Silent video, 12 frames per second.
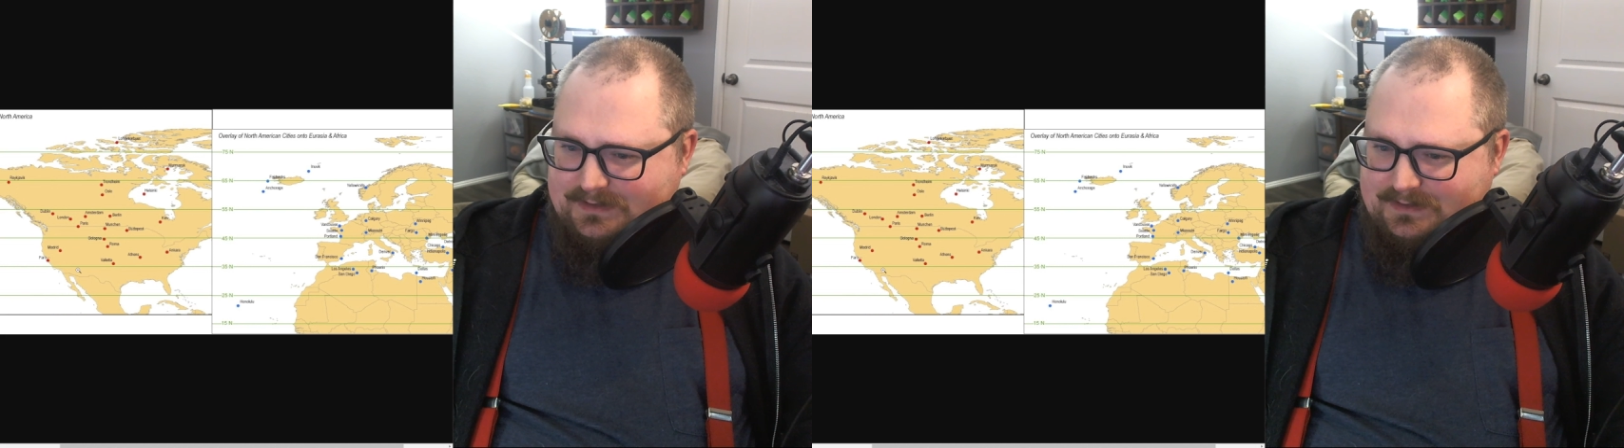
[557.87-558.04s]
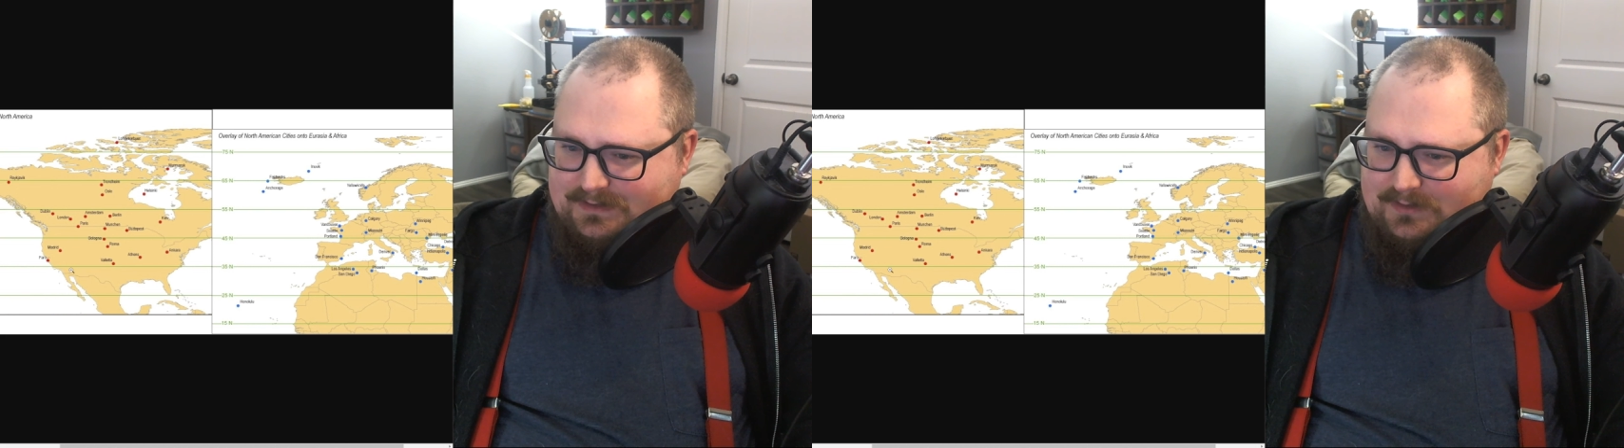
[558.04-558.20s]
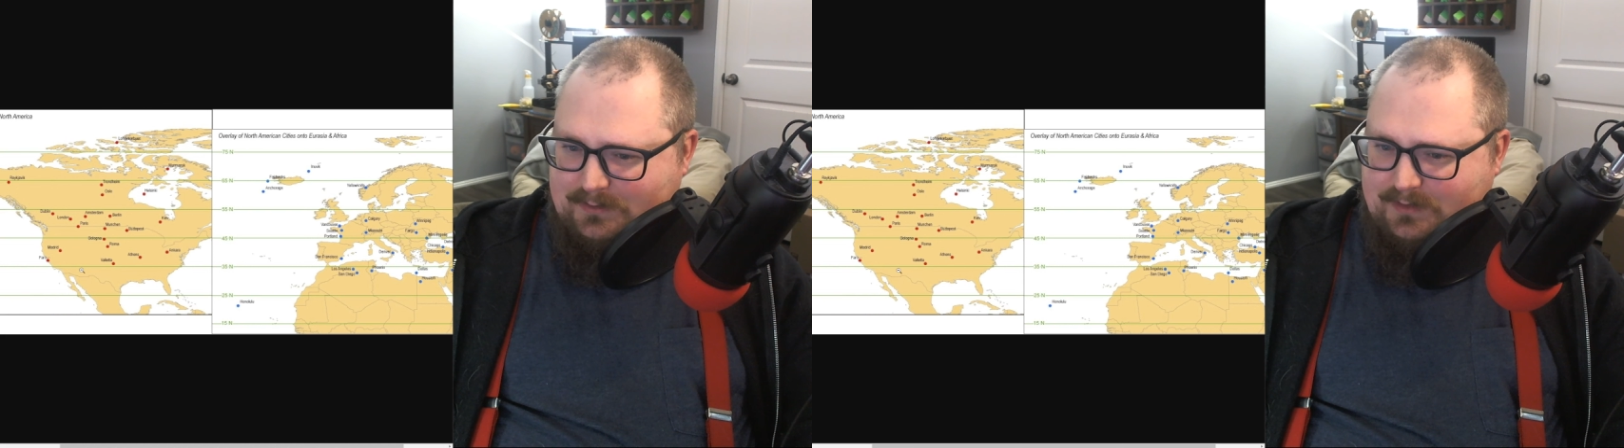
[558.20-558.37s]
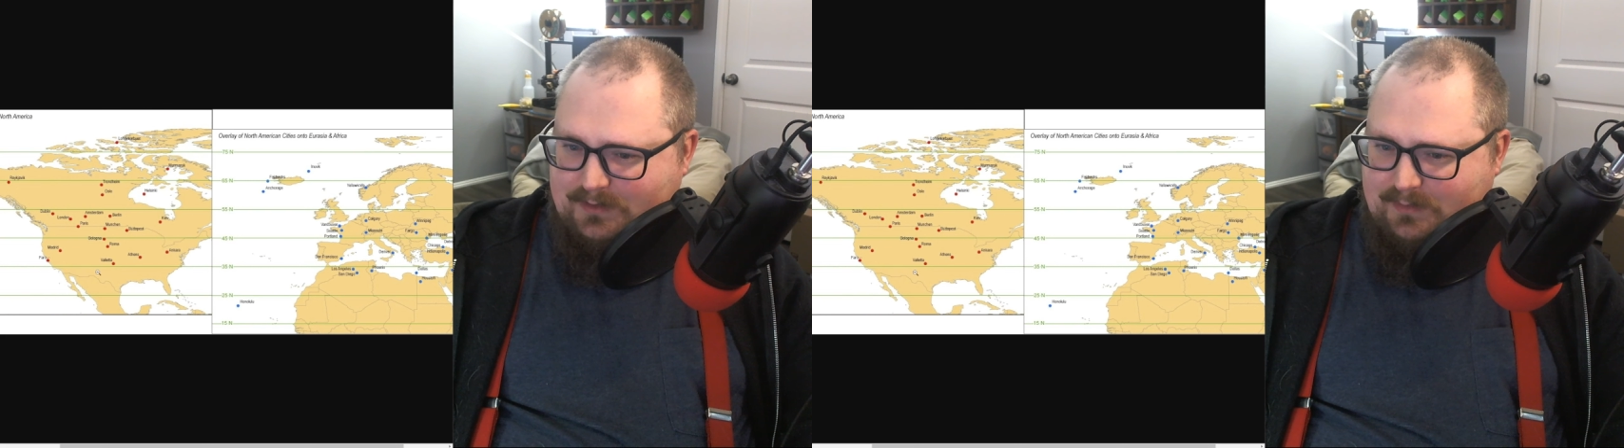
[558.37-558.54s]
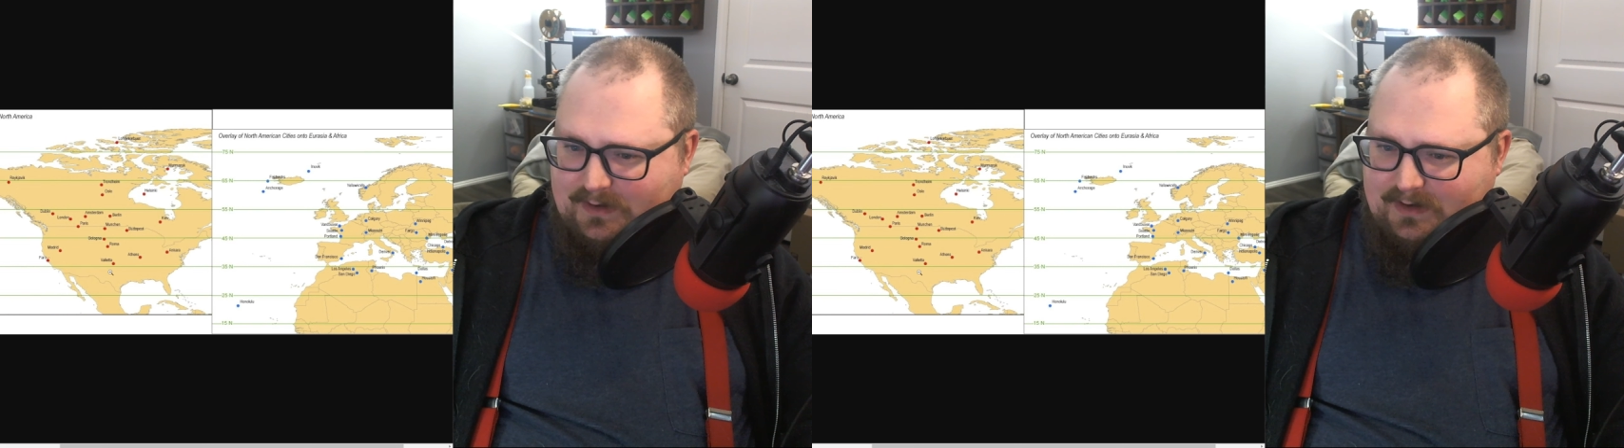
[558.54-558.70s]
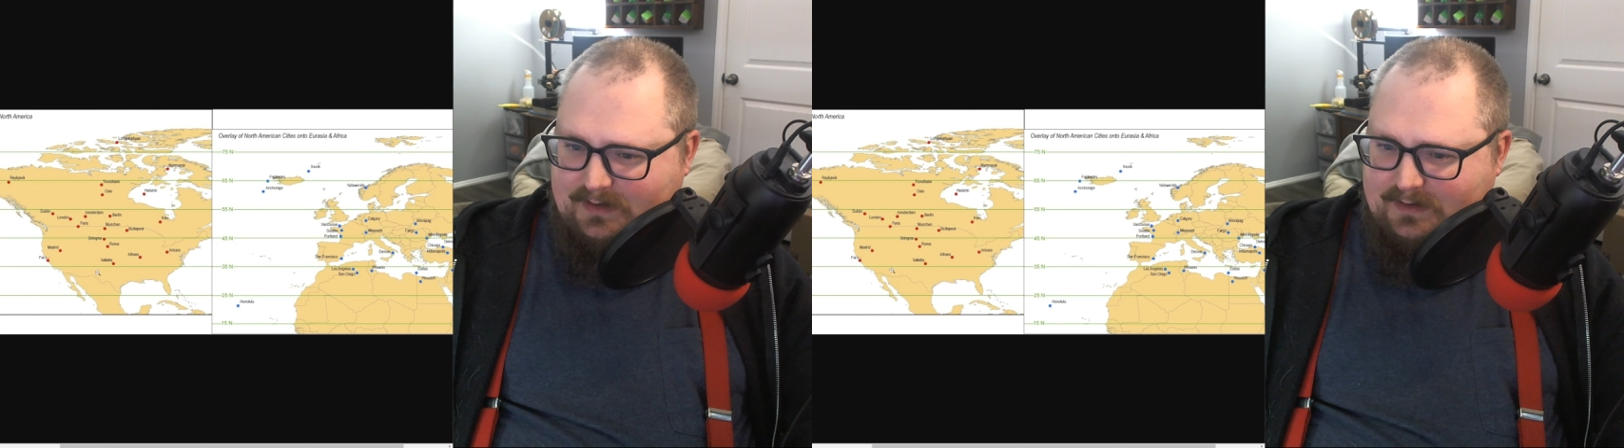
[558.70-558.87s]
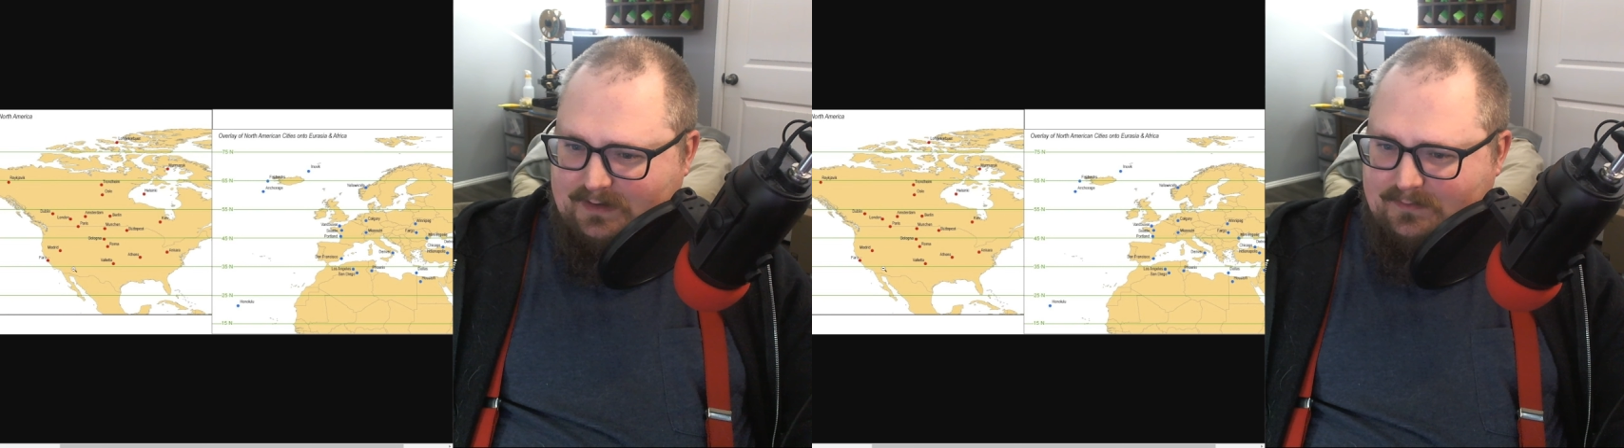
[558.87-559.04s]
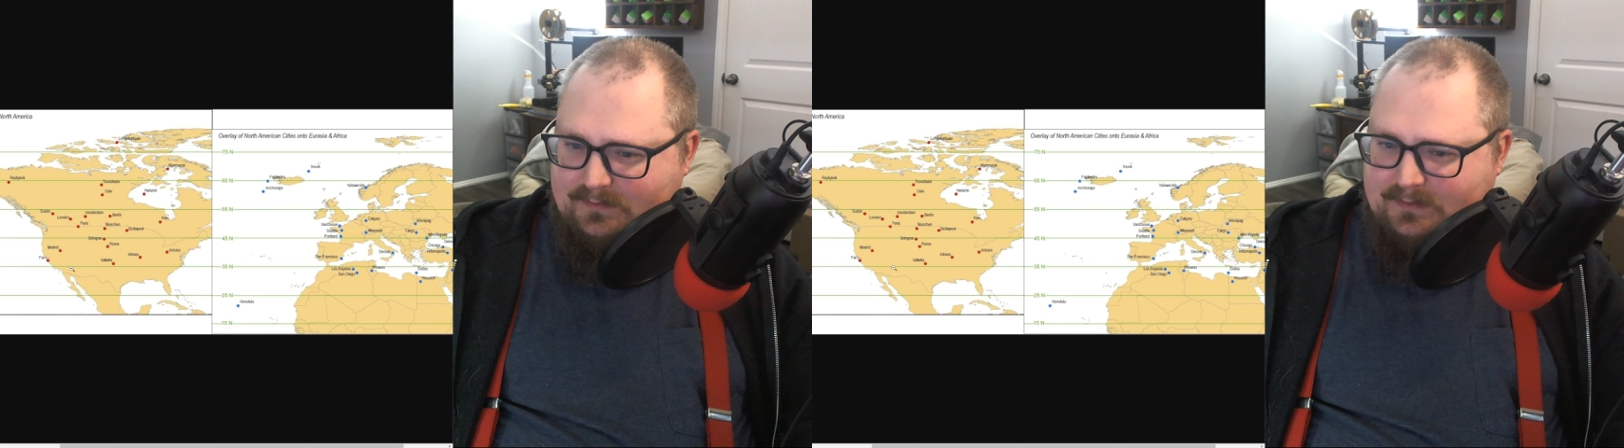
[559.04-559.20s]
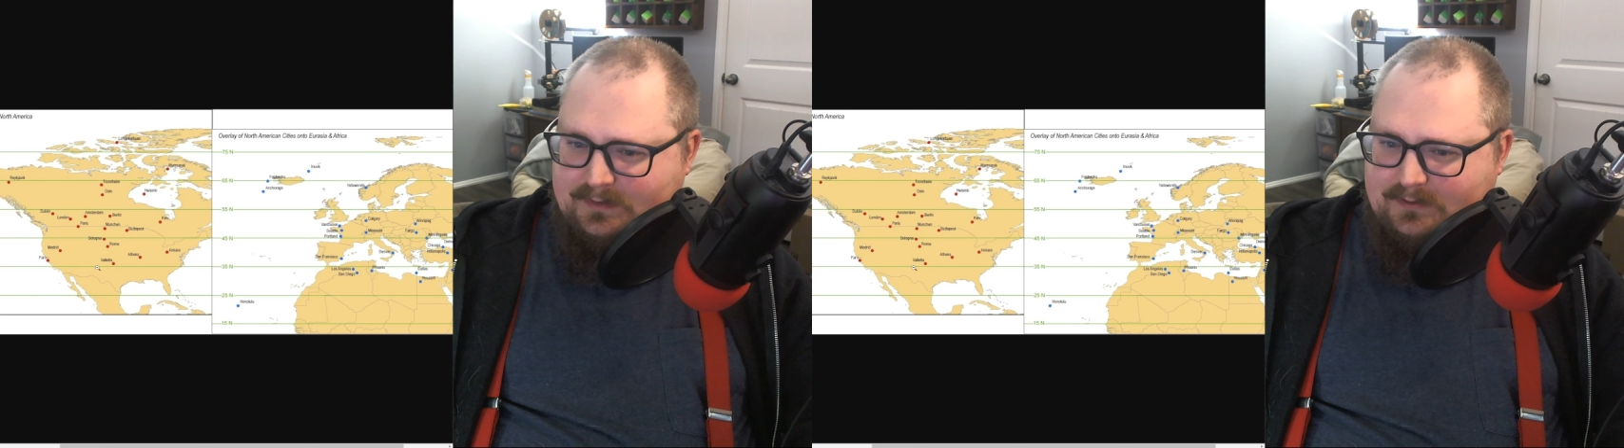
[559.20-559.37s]
in North America
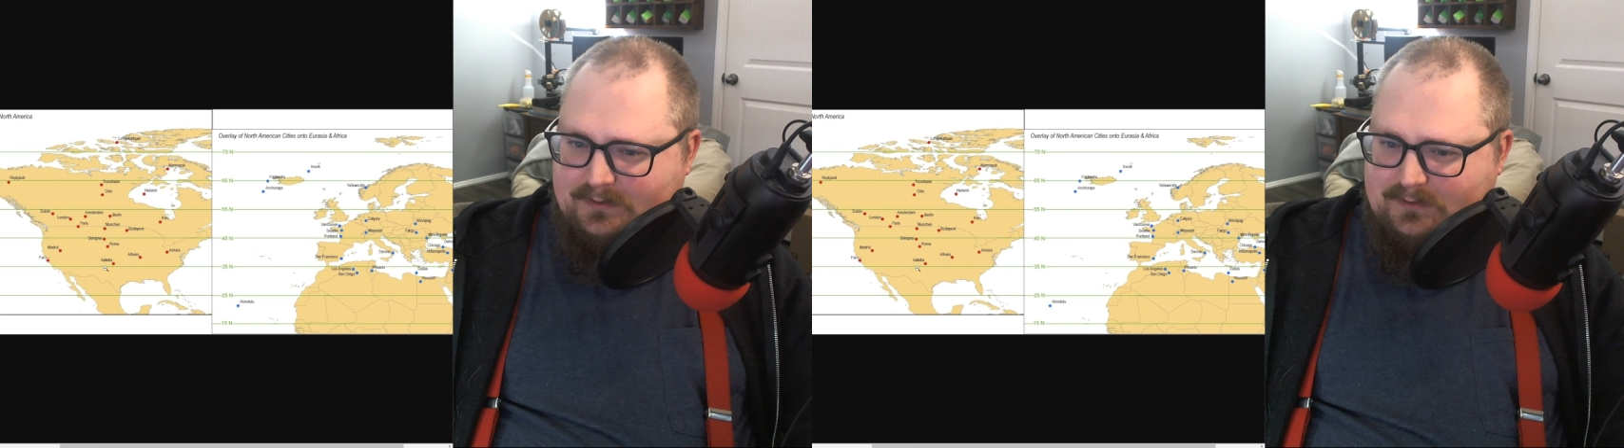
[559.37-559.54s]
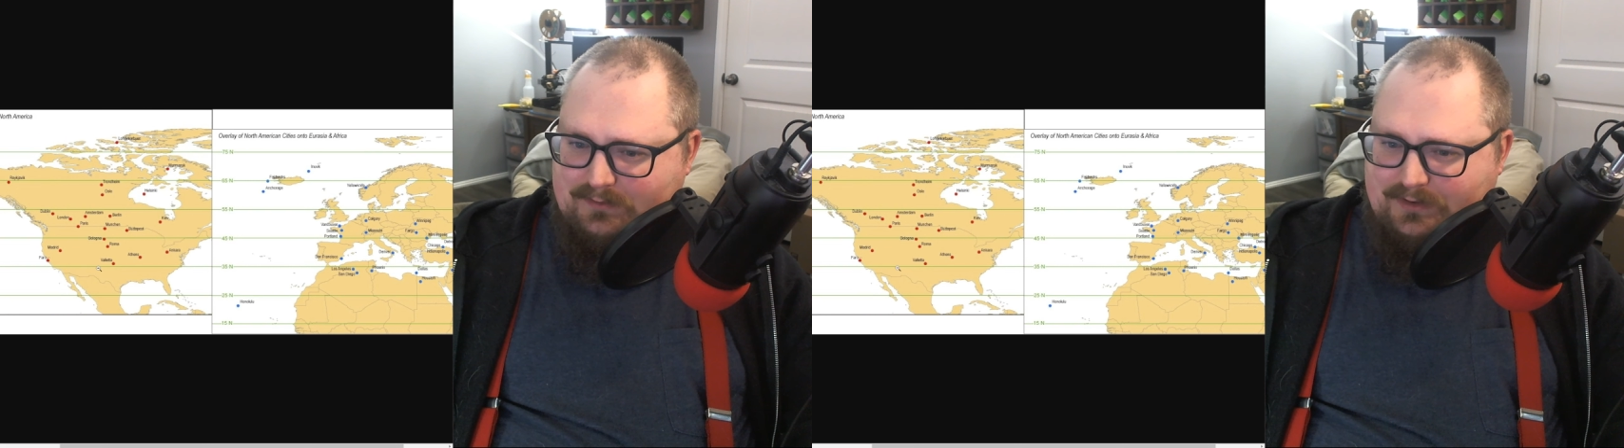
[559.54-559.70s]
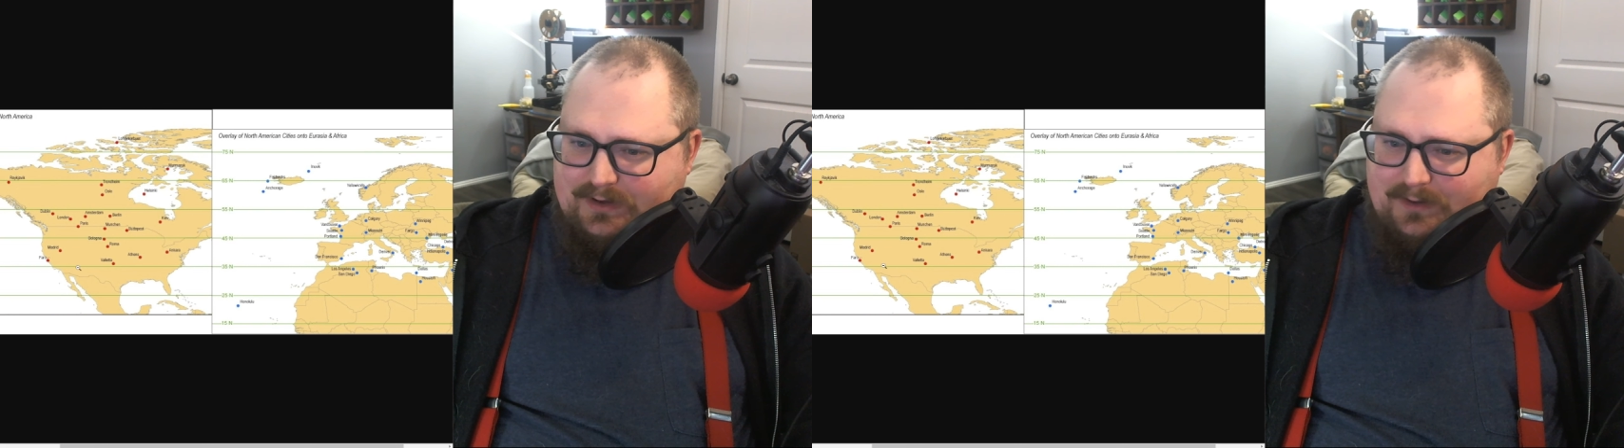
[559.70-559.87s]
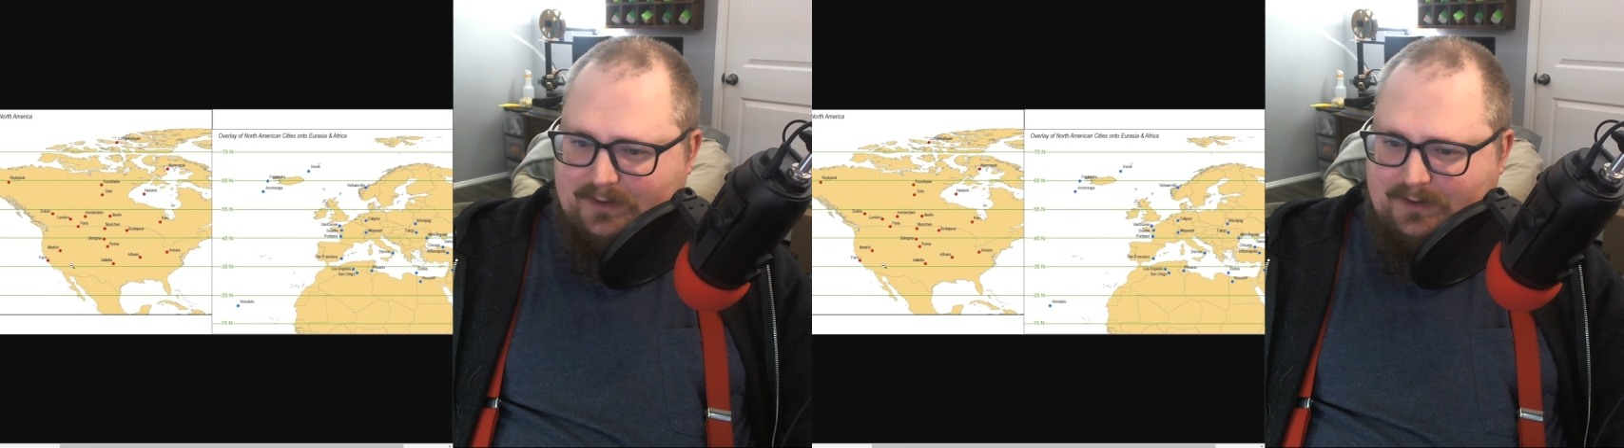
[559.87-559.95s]
over here.